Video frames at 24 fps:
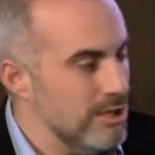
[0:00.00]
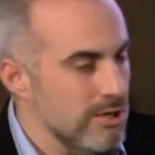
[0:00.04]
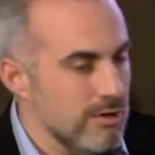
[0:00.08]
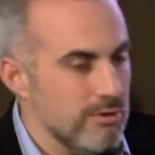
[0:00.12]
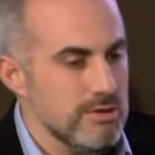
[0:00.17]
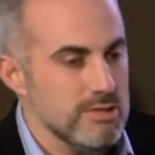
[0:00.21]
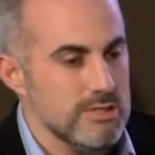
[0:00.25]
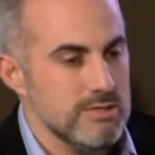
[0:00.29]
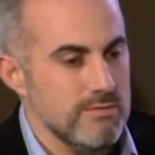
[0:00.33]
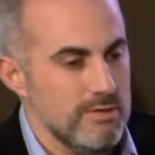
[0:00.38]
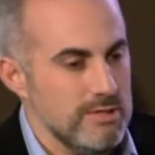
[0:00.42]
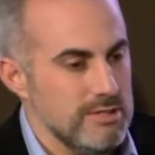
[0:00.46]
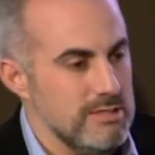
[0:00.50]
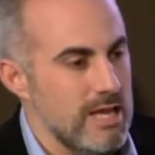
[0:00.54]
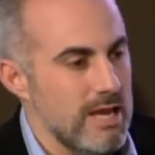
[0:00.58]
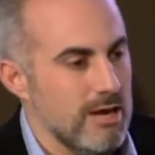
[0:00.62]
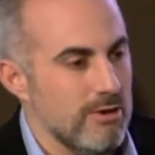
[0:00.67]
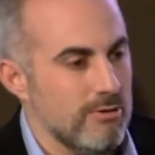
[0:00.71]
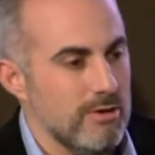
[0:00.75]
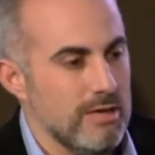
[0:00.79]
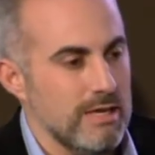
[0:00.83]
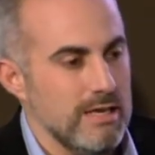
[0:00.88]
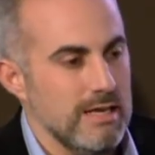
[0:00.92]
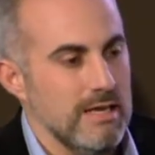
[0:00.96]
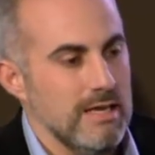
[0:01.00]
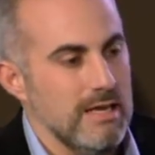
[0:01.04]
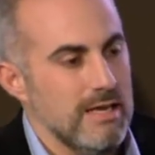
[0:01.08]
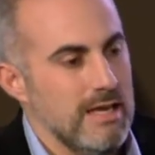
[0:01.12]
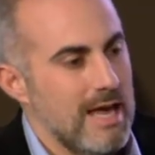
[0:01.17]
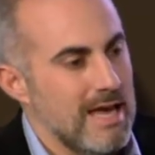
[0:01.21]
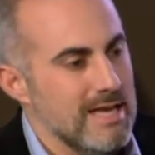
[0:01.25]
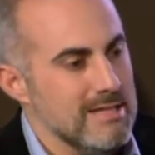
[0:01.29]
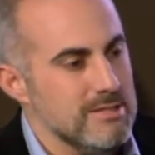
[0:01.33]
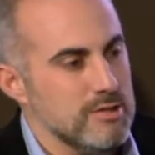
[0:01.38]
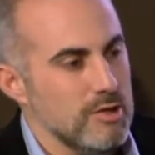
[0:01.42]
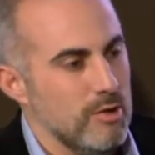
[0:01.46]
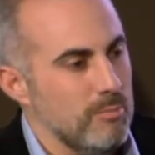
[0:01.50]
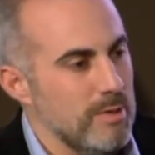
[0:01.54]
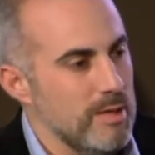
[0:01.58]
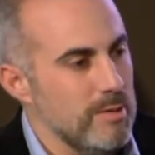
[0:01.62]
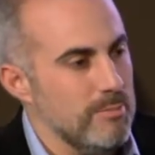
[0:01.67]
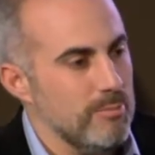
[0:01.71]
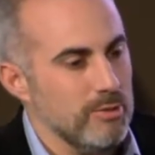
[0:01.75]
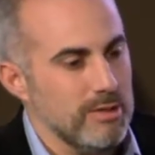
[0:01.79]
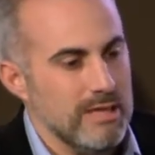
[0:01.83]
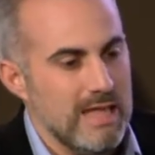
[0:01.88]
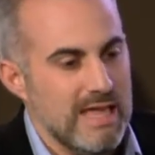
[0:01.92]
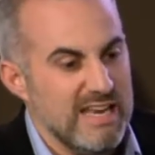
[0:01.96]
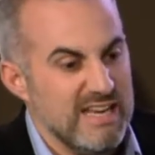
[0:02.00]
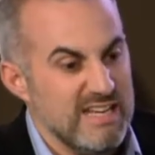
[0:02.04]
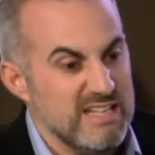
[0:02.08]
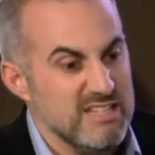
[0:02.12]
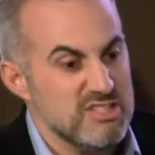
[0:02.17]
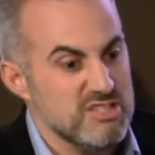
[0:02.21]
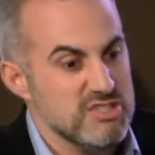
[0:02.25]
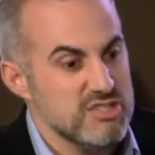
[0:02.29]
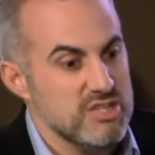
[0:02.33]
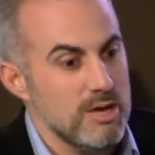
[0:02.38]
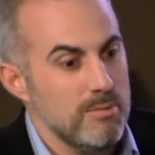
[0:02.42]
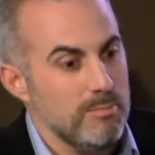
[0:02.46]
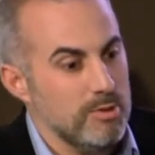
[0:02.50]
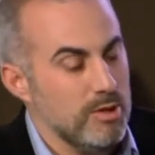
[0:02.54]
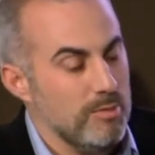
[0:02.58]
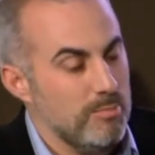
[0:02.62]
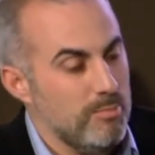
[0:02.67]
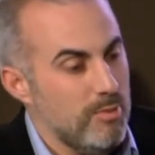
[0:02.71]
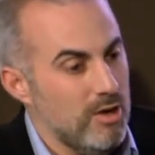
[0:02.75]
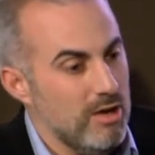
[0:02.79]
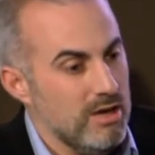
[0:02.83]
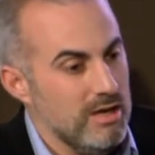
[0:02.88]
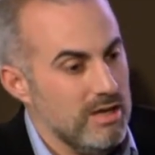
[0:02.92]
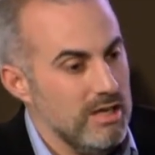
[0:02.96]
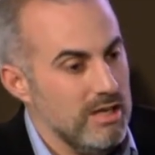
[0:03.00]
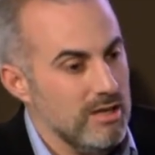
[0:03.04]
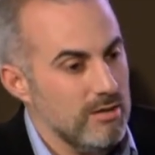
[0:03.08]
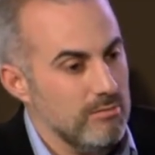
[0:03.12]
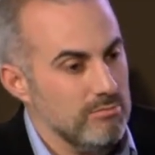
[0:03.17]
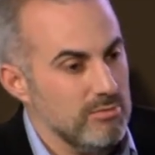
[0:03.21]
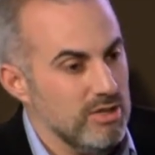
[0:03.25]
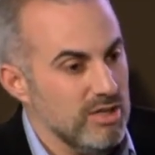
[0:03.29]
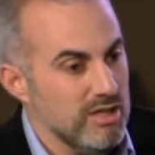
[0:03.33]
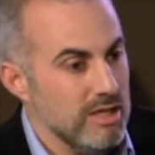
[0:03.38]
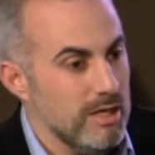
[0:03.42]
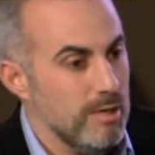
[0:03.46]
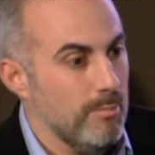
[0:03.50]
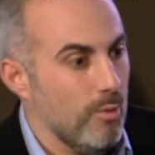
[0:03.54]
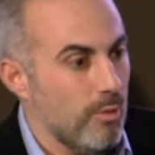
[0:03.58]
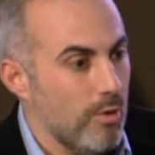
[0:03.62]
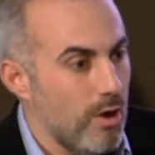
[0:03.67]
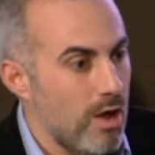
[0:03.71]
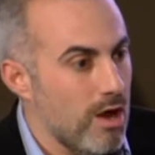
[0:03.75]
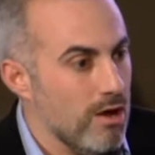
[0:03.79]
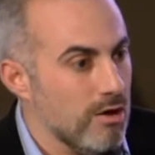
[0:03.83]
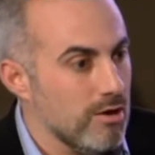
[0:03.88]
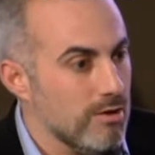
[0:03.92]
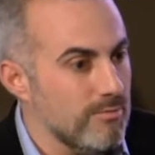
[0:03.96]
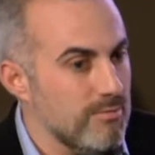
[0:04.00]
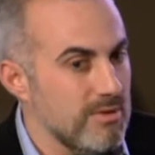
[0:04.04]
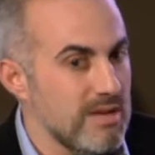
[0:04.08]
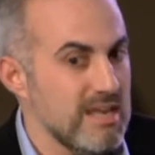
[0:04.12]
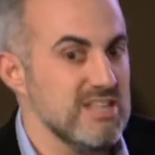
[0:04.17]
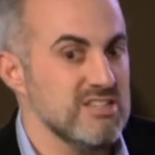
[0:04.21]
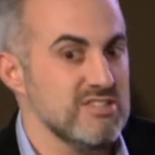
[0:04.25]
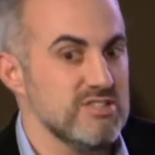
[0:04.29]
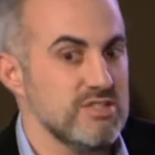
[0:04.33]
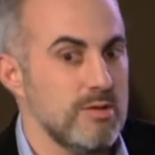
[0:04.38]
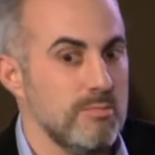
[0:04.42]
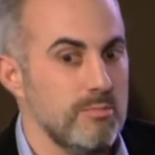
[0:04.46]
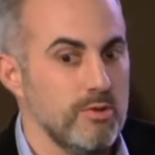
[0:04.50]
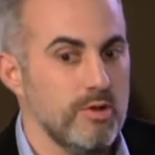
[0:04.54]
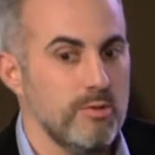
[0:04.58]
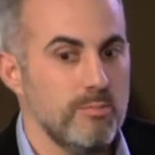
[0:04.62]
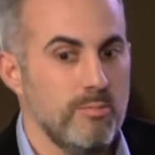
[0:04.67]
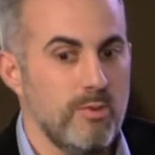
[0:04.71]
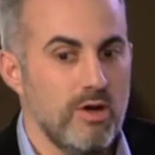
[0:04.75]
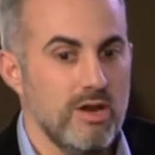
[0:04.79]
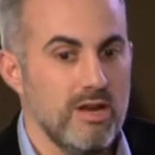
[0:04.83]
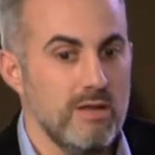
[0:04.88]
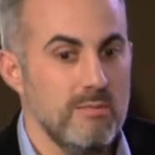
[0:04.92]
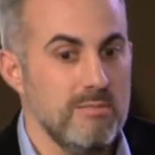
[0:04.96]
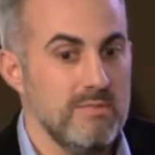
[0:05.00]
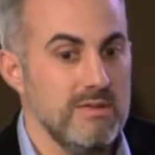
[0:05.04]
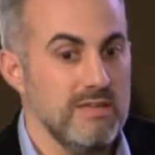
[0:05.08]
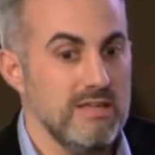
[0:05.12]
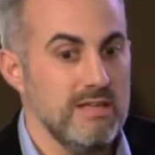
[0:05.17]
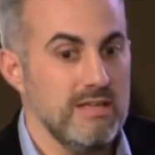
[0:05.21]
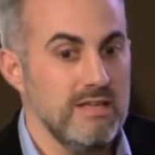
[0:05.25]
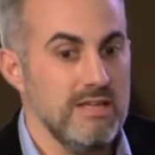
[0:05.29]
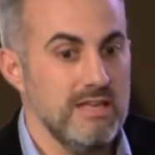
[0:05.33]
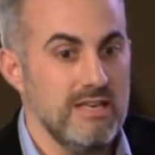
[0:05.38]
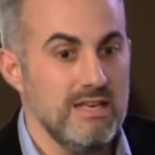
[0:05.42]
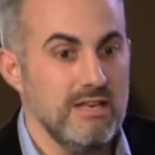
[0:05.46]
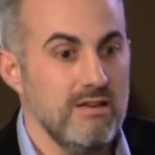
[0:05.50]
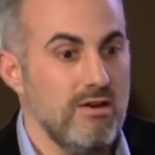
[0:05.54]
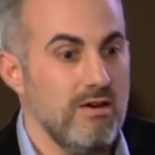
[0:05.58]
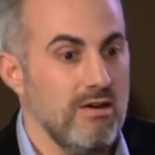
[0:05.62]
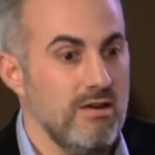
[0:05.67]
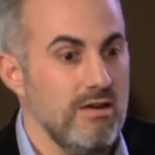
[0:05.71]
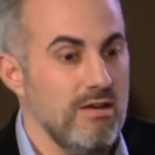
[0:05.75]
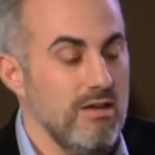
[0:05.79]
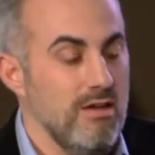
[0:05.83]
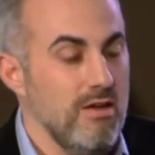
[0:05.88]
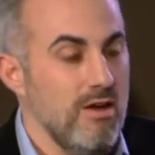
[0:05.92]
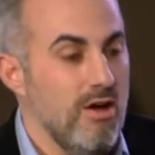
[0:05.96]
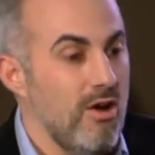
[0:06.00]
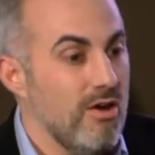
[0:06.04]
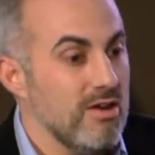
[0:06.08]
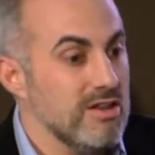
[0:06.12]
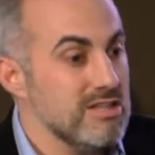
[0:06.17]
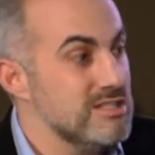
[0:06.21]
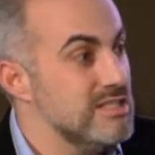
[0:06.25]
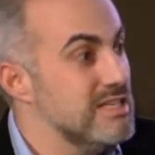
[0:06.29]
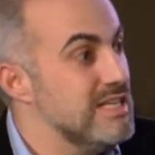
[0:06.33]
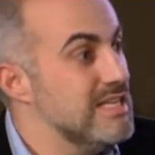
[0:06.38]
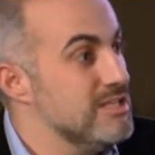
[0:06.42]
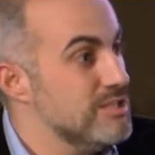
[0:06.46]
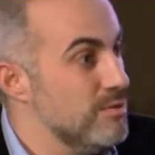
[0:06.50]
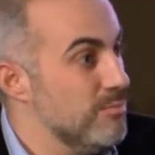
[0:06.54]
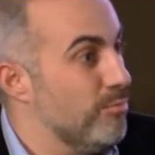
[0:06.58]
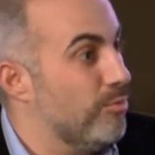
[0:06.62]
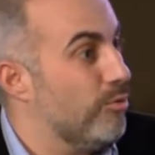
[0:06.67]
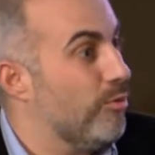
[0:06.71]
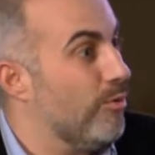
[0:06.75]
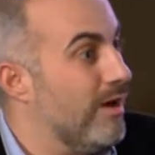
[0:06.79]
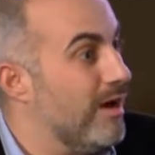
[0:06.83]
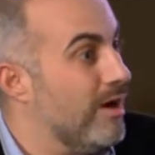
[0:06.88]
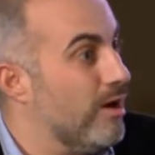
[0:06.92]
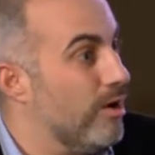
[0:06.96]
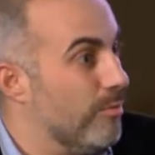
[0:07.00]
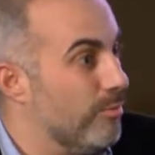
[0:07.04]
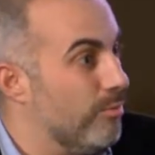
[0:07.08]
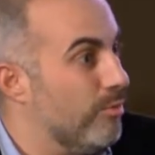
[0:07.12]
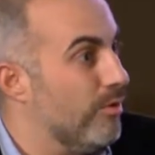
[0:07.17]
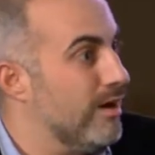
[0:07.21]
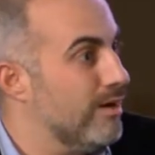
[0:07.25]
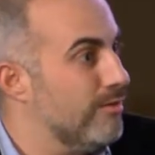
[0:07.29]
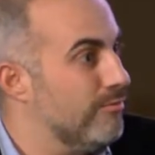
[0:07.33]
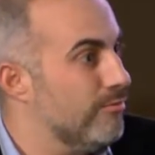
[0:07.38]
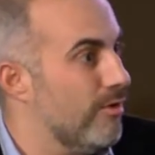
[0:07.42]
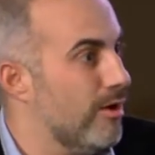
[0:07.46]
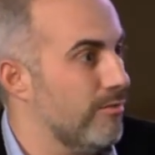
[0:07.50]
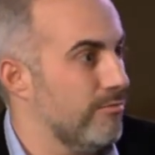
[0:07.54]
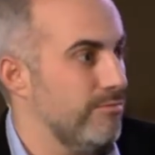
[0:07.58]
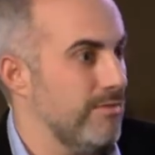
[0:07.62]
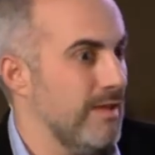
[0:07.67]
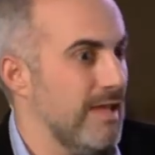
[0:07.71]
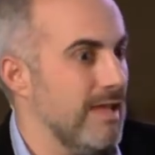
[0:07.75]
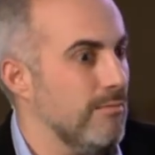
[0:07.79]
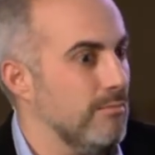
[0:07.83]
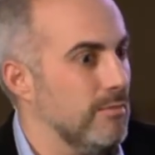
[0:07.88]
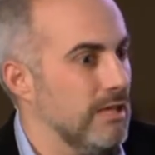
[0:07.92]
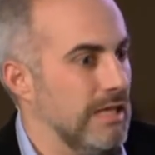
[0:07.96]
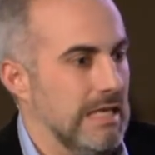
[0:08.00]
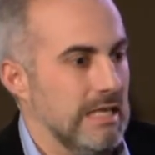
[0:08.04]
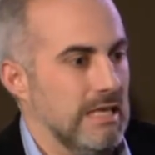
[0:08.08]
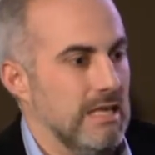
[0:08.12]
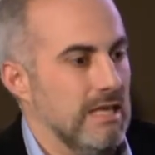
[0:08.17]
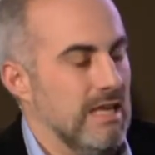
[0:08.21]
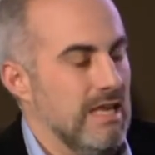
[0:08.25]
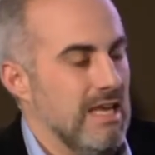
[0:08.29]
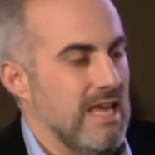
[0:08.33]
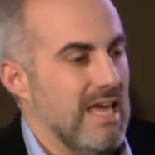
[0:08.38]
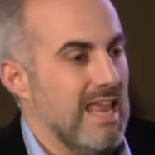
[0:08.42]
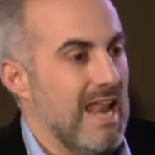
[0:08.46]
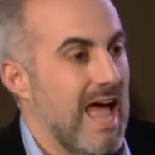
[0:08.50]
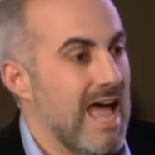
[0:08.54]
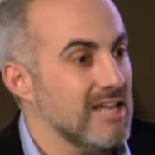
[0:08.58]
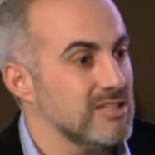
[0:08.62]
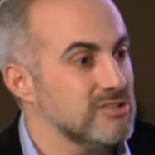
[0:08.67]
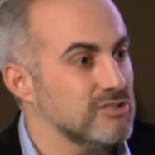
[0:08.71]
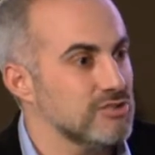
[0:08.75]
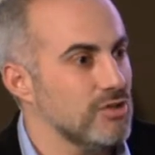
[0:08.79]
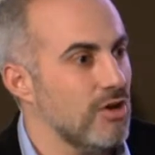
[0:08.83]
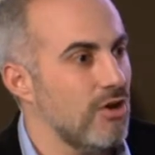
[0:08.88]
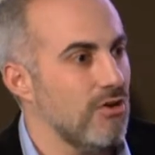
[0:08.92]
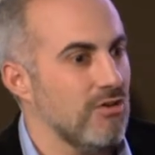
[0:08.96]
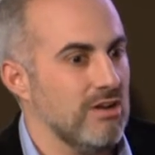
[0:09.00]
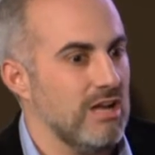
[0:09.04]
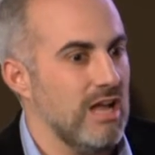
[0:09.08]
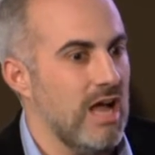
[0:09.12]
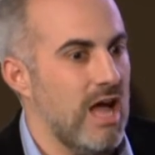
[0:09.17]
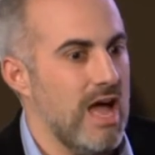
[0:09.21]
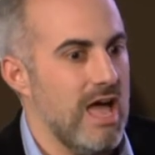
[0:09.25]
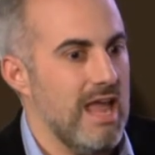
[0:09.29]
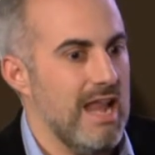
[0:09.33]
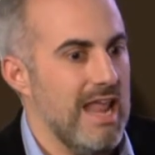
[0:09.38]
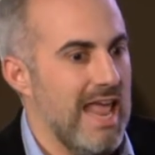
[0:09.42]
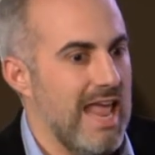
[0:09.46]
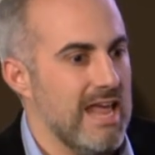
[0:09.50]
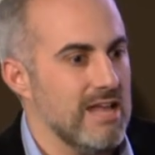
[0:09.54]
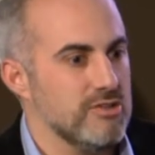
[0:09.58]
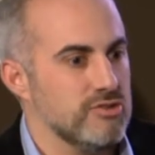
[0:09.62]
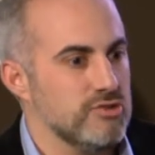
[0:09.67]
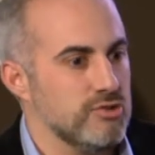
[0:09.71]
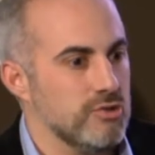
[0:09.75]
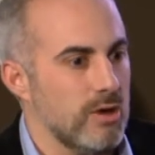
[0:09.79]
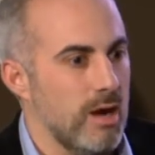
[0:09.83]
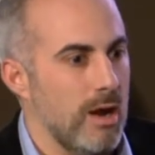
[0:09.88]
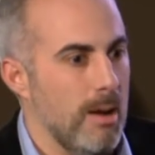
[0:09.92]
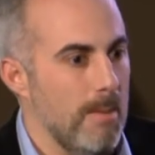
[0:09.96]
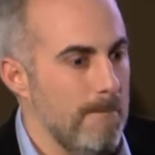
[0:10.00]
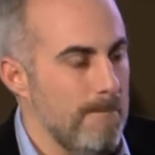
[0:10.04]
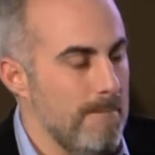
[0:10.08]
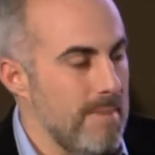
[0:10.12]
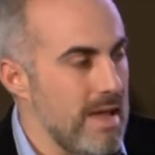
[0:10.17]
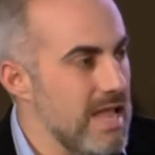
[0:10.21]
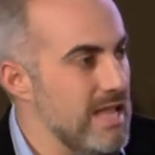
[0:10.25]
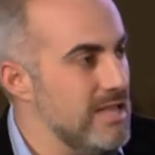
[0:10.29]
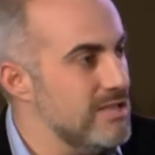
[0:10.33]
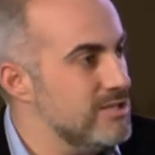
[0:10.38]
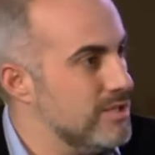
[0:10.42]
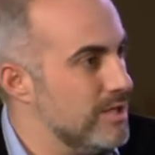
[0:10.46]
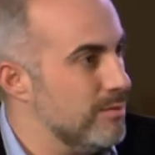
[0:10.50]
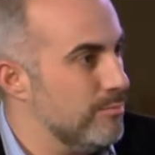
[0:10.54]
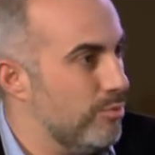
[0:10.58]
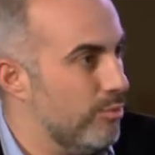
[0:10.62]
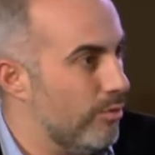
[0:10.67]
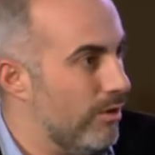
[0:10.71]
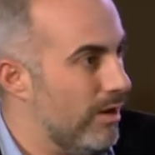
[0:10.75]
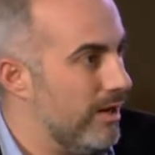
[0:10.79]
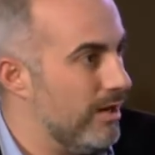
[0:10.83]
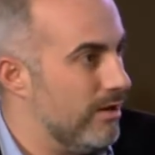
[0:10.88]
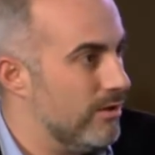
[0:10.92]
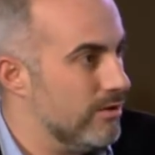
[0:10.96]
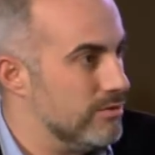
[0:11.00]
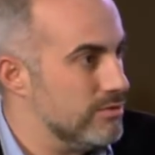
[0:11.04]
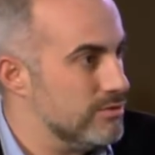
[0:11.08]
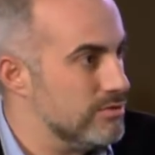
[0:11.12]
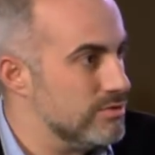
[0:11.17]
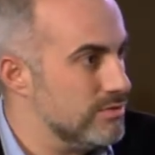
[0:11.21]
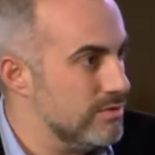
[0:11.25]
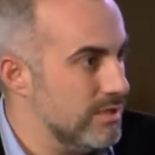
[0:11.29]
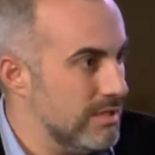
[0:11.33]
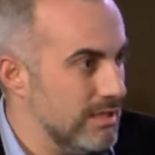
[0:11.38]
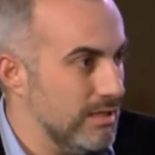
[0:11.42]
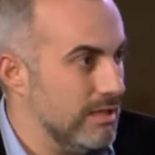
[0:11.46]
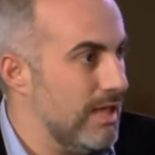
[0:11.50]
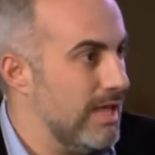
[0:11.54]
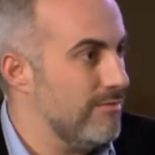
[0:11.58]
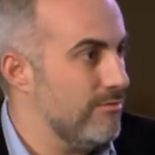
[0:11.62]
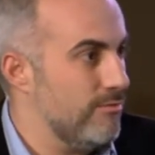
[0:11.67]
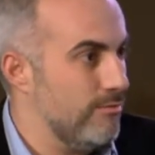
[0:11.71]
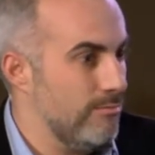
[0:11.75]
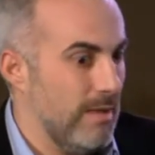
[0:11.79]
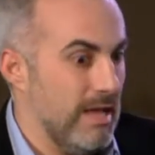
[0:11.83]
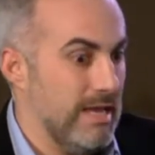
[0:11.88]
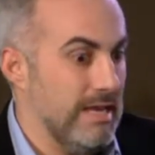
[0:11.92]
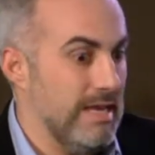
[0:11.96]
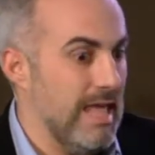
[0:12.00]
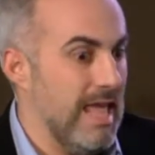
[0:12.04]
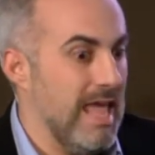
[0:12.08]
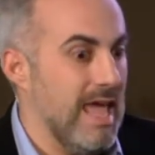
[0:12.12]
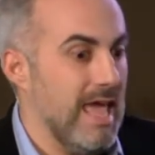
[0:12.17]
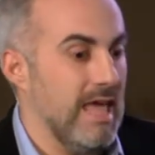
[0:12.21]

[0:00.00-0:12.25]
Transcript: years of integrity. I tell people I didn't stumble upon him looking at pornography. I stumbled upon him on his knees in prayer, praying for our family. And I saw God answer amazing prayers in the life of my